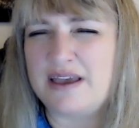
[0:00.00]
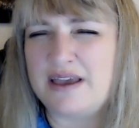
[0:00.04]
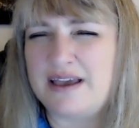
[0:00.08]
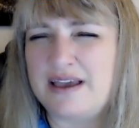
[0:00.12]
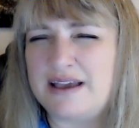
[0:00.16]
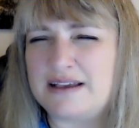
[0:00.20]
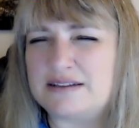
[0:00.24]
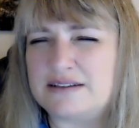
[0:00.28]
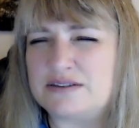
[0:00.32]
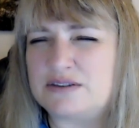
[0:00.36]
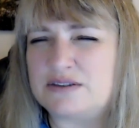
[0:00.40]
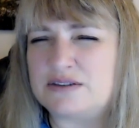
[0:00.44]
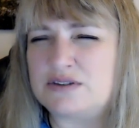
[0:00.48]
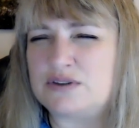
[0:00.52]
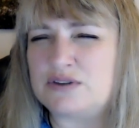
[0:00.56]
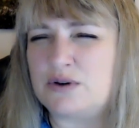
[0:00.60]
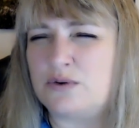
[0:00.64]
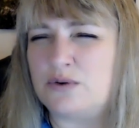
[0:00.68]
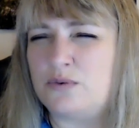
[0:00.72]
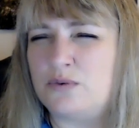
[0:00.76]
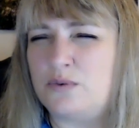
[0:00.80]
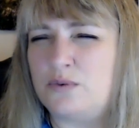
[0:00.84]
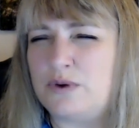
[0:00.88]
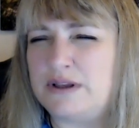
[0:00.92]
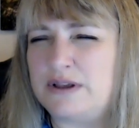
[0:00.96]
And
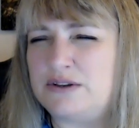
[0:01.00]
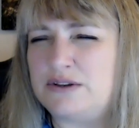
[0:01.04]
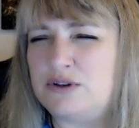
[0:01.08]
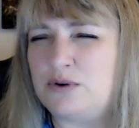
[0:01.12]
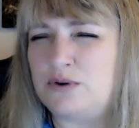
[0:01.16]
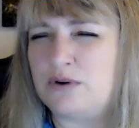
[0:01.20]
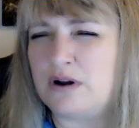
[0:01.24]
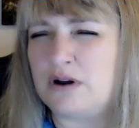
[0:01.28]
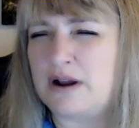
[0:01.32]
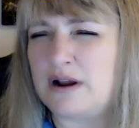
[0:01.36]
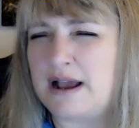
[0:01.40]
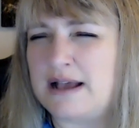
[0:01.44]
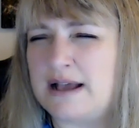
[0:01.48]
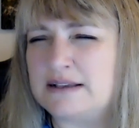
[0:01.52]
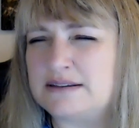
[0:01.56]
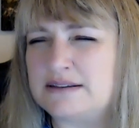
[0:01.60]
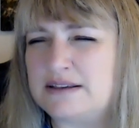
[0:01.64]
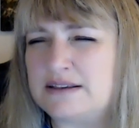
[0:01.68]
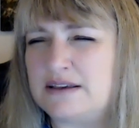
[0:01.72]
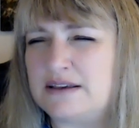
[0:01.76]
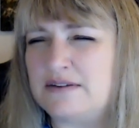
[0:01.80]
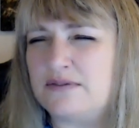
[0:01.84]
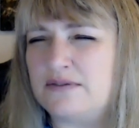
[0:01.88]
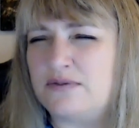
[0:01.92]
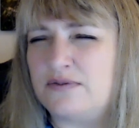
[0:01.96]
so when you are
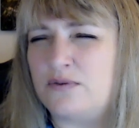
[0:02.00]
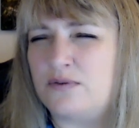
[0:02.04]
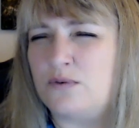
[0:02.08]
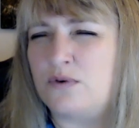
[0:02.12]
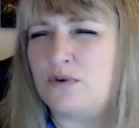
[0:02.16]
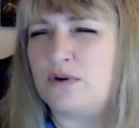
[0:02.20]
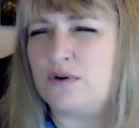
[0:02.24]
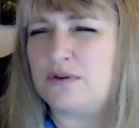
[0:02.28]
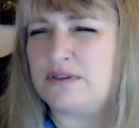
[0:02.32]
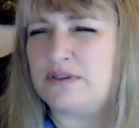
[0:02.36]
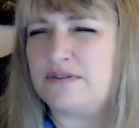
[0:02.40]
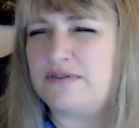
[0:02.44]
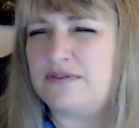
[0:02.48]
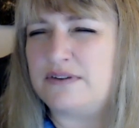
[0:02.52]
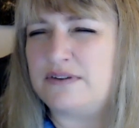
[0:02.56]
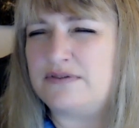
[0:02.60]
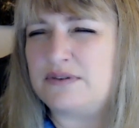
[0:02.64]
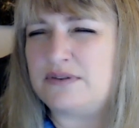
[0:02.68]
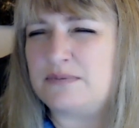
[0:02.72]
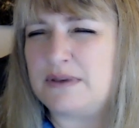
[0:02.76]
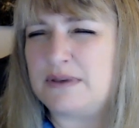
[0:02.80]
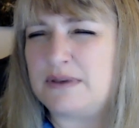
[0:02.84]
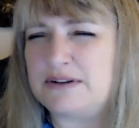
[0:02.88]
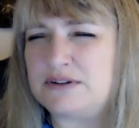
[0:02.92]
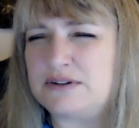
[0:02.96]
asking for the fifth
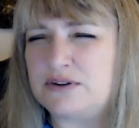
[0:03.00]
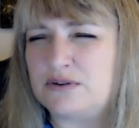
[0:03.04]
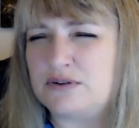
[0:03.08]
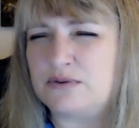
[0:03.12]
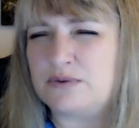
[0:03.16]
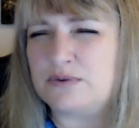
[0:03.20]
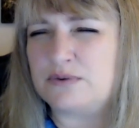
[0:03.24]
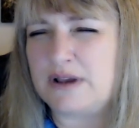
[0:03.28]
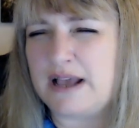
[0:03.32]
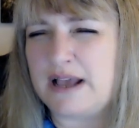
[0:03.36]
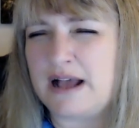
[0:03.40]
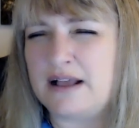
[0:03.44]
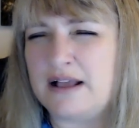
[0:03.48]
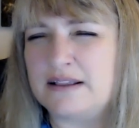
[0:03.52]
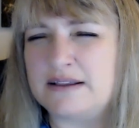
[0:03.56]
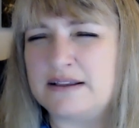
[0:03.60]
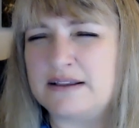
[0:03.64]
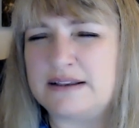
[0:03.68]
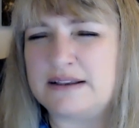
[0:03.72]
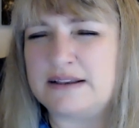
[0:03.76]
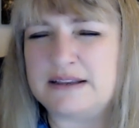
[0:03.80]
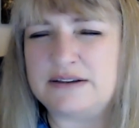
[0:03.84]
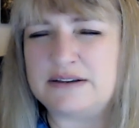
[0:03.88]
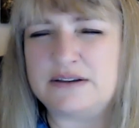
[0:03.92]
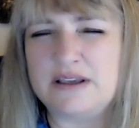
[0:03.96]
dimensional
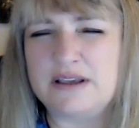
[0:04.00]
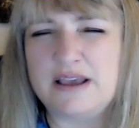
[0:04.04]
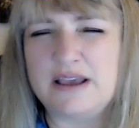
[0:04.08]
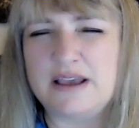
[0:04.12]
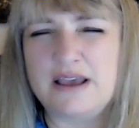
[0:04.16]
reality,